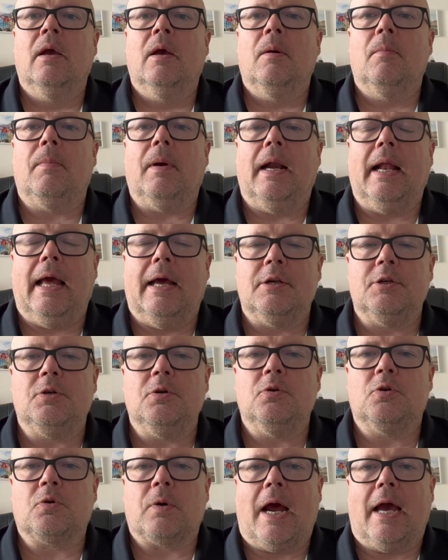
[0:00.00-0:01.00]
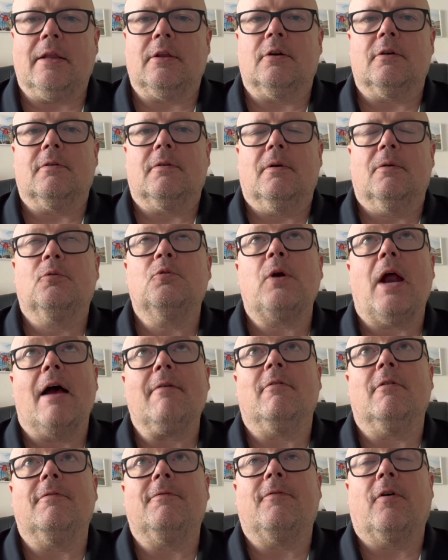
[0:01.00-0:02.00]
But as you
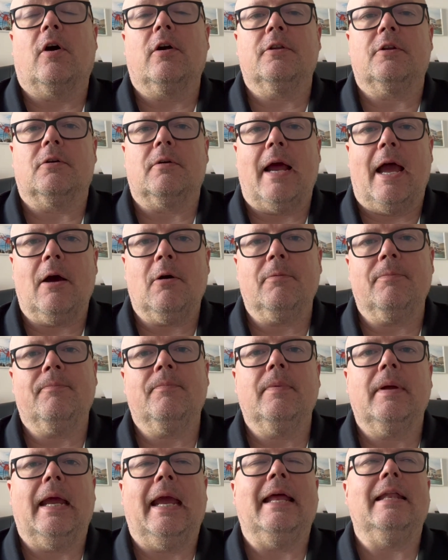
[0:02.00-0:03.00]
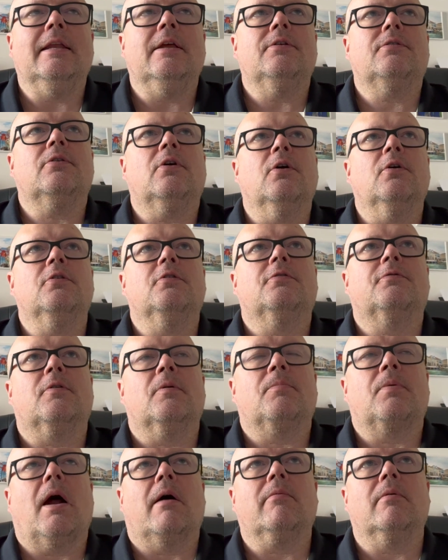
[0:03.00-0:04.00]
travel farther out, and this goes for
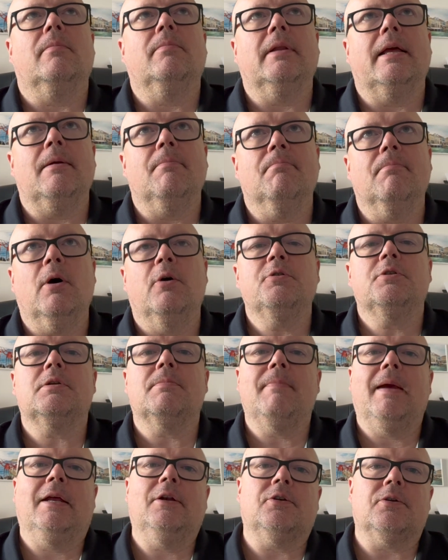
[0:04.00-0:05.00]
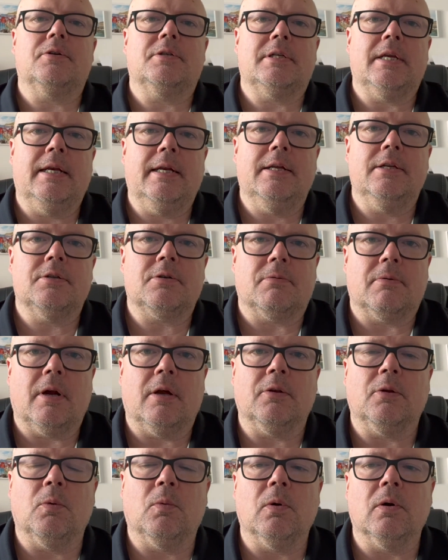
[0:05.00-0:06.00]
probably most major cities
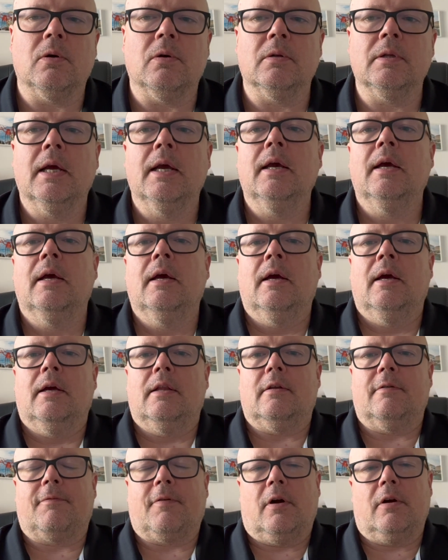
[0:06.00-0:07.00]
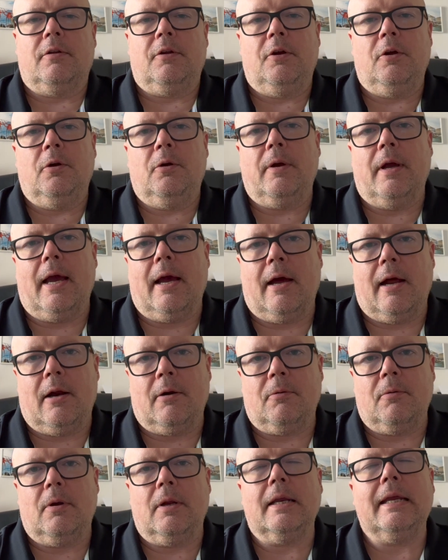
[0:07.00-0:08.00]
around the world, the farther you
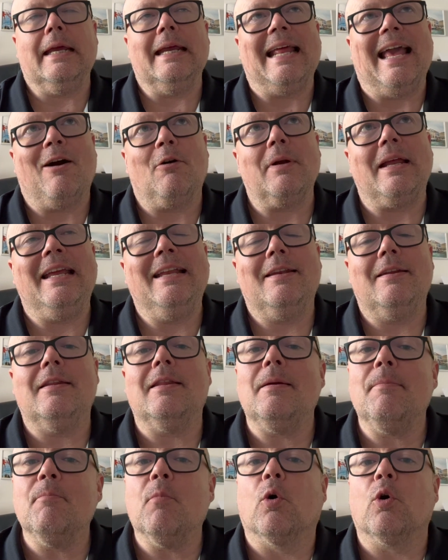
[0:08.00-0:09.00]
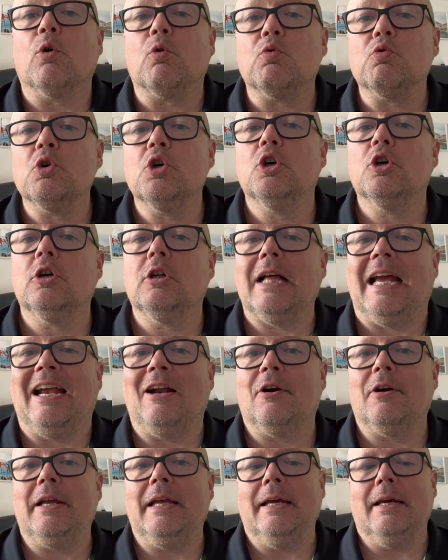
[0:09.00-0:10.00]
get out into the more rural
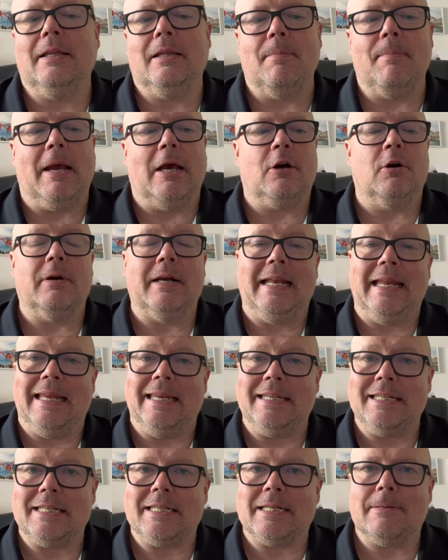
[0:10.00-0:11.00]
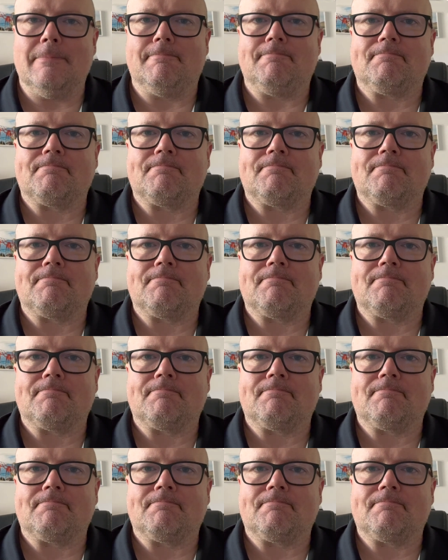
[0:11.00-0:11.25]
area, the better it is